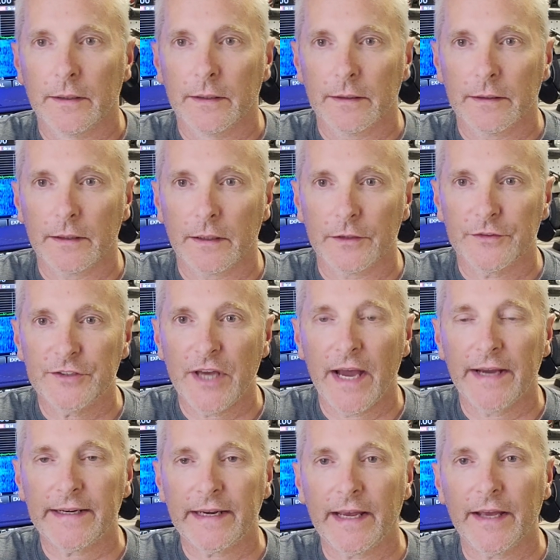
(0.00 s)
little
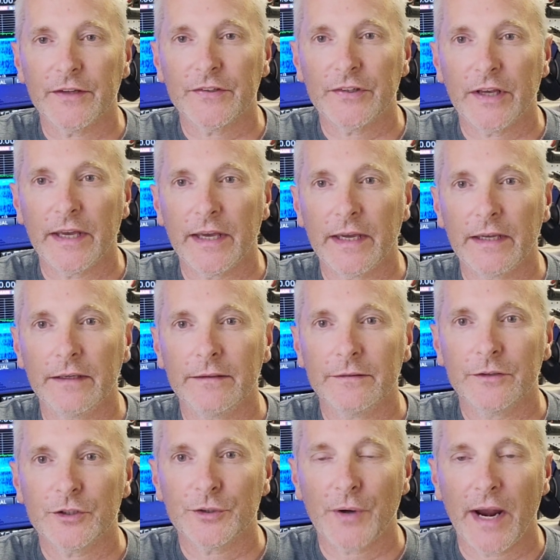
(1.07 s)
tiny essay,
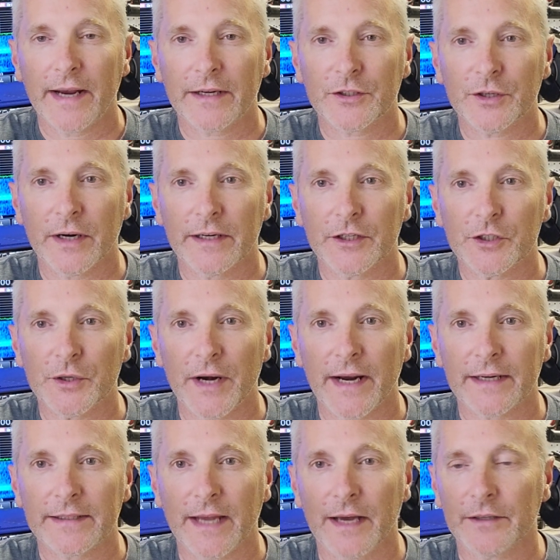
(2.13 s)
trying to
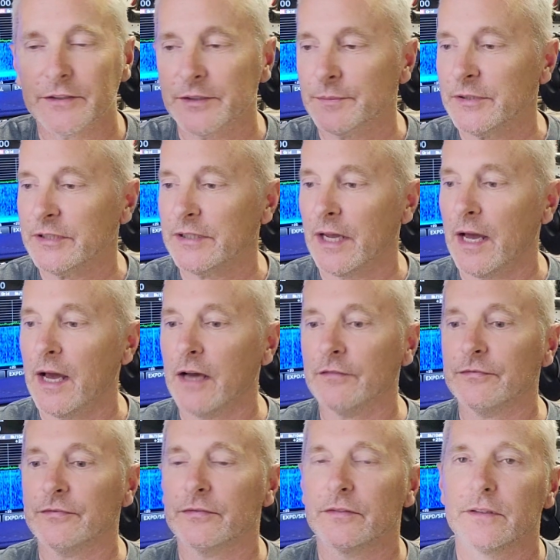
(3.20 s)
track down some
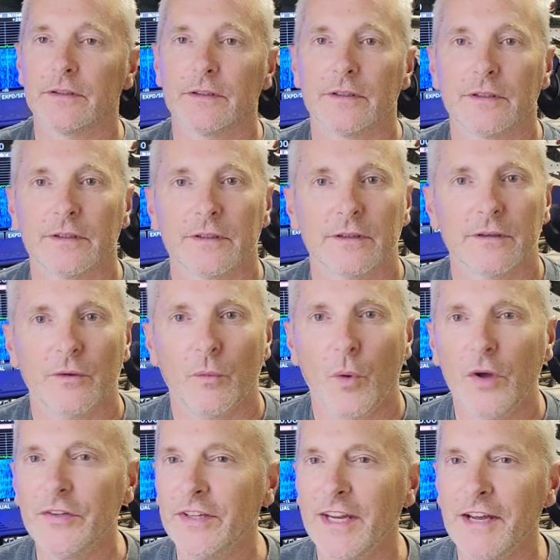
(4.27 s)
stuff.
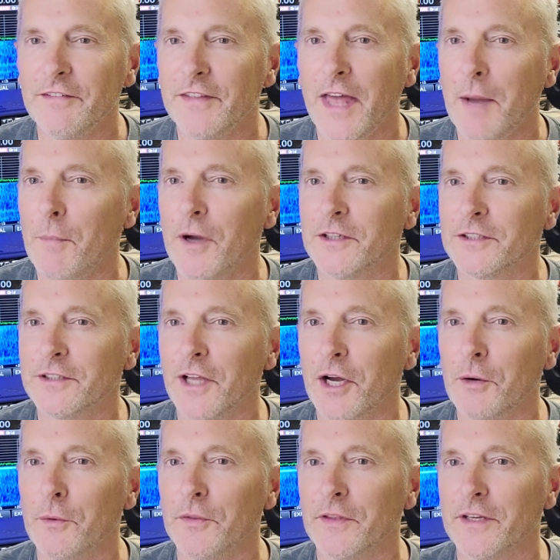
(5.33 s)
Wasn't having that much
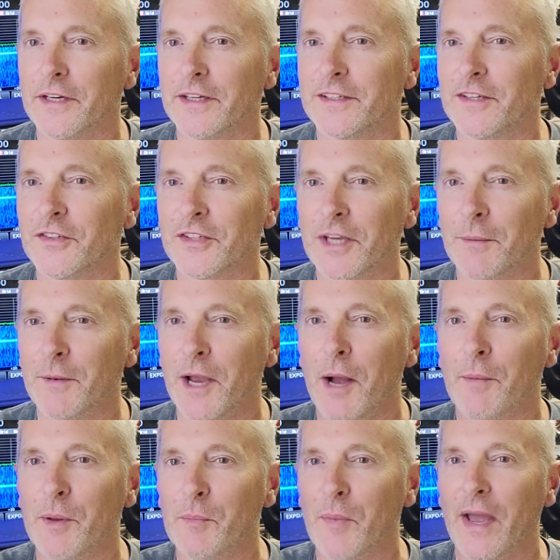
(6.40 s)
luck with it. It just kept
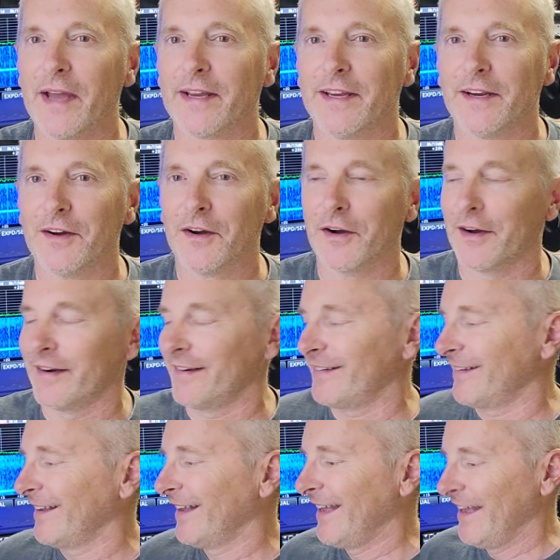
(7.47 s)
coming back here.
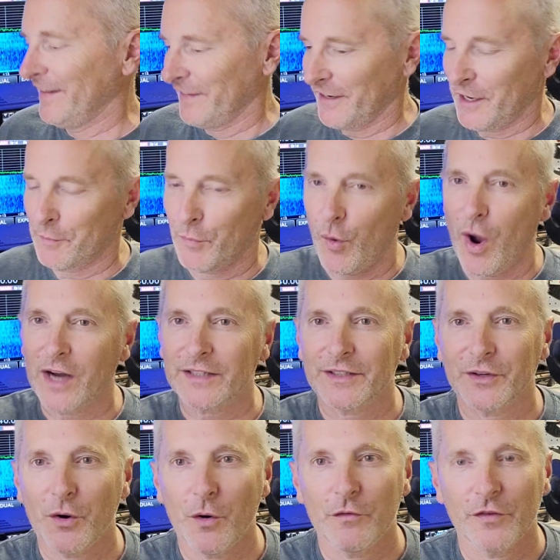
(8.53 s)
Then I walked
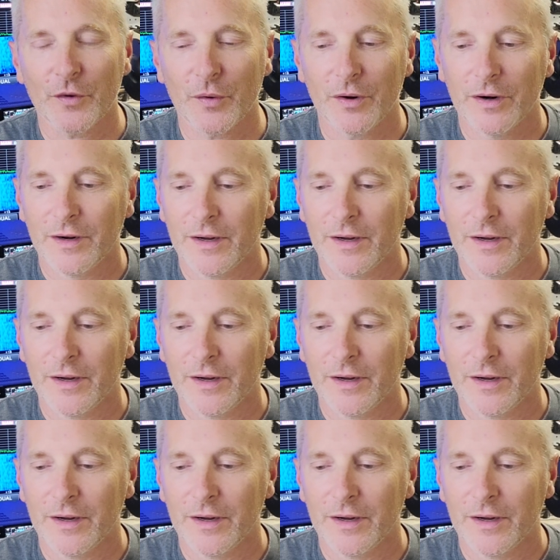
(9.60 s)
it over,